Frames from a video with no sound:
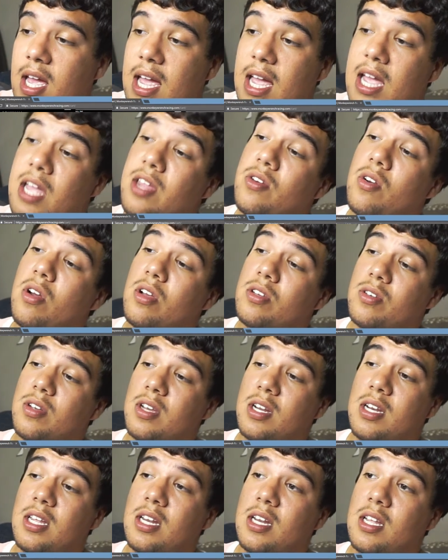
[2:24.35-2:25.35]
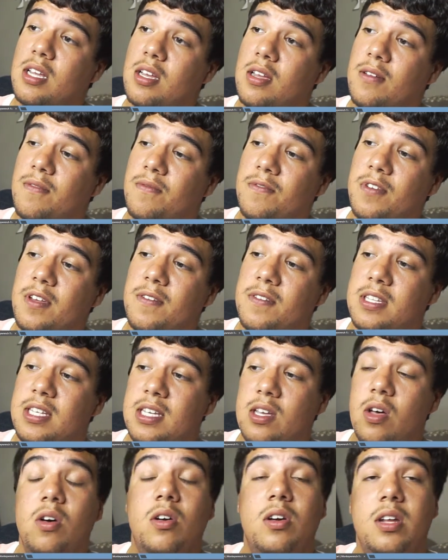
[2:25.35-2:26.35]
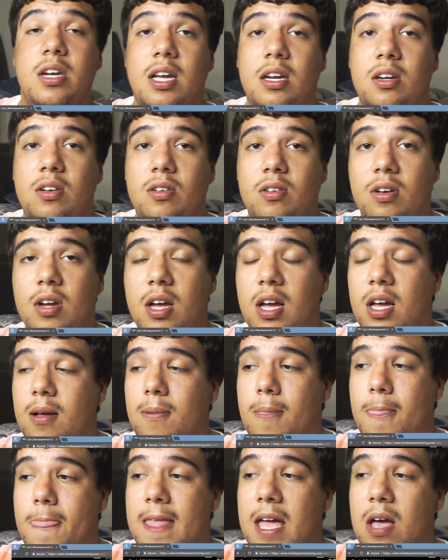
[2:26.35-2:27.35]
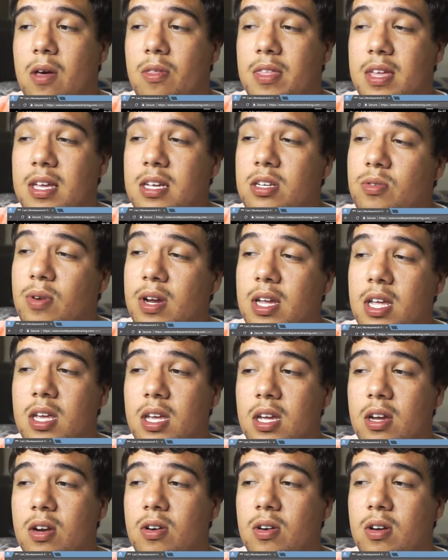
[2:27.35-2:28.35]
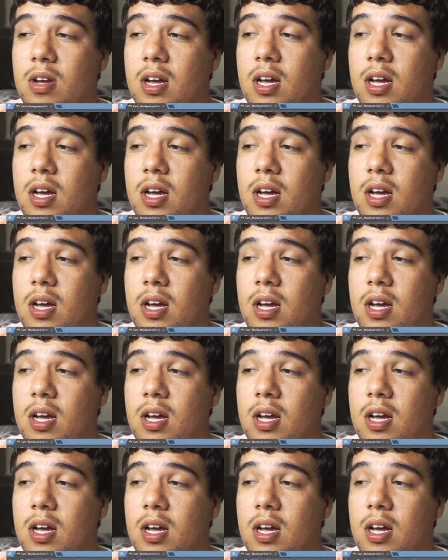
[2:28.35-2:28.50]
And you're also going to need a VVTL connector. Now this right here